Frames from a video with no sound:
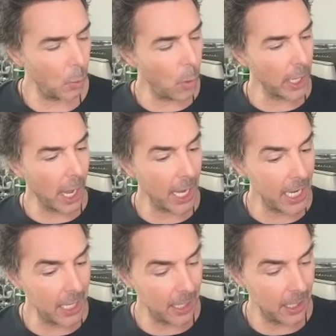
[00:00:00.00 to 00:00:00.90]
when
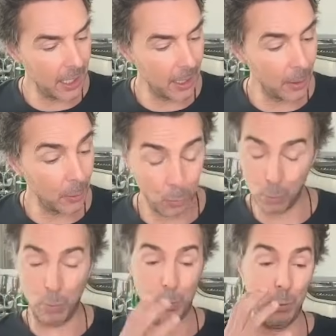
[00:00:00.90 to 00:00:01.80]
I
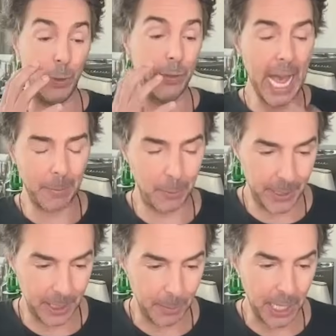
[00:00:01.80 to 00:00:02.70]
was
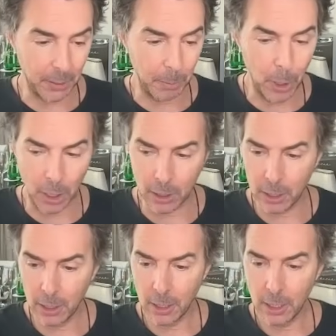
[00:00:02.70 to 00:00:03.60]
captivated by the
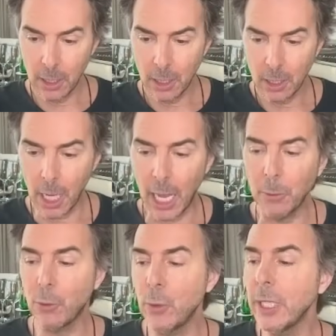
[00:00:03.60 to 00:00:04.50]
book, I
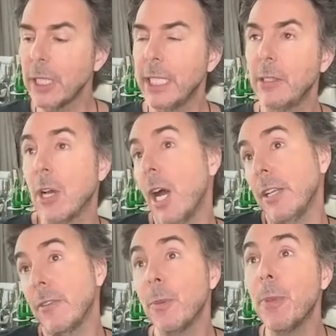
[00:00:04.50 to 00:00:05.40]
was really kind
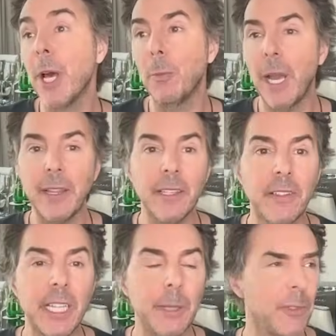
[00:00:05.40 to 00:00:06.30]
of compelled by
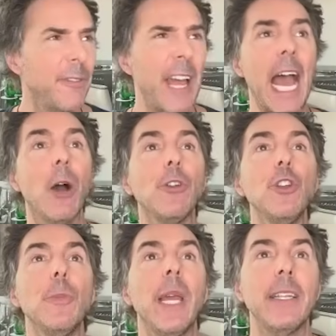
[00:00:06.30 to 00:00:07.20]
these themes of how do
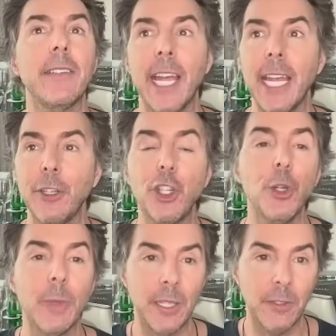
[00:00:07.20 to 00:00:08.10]
you maintain
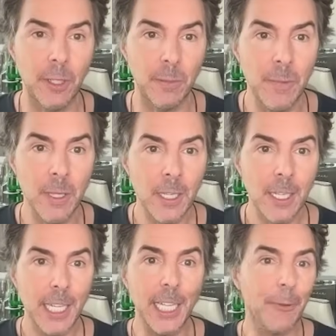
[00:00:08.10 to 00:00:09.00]
humanism
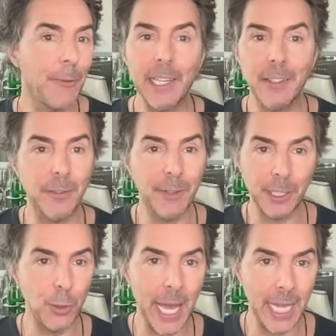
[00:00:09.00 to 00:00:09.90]
in the face of
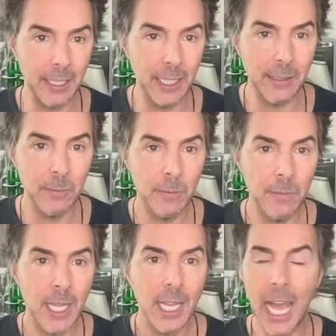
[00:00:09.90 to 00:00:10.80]
inhumanity?
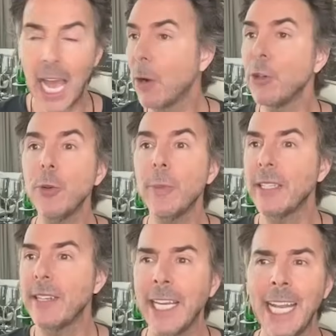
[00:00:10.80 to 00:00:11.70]
How do you
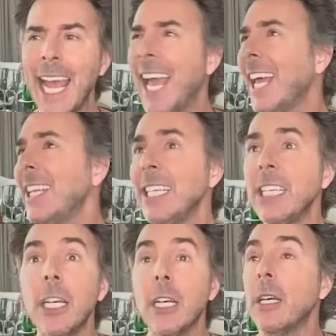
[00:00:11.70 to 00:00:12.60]
maintain
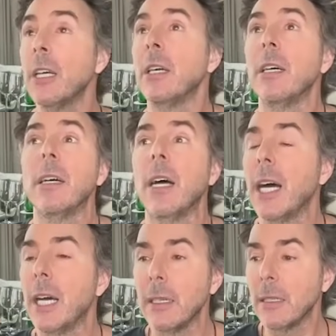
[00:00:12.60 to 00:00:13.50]
any
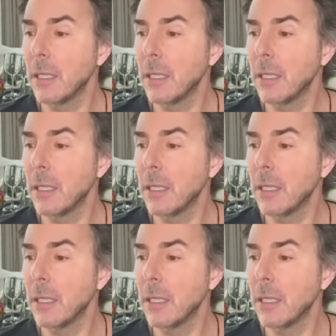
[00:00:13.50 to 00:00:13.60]
uh,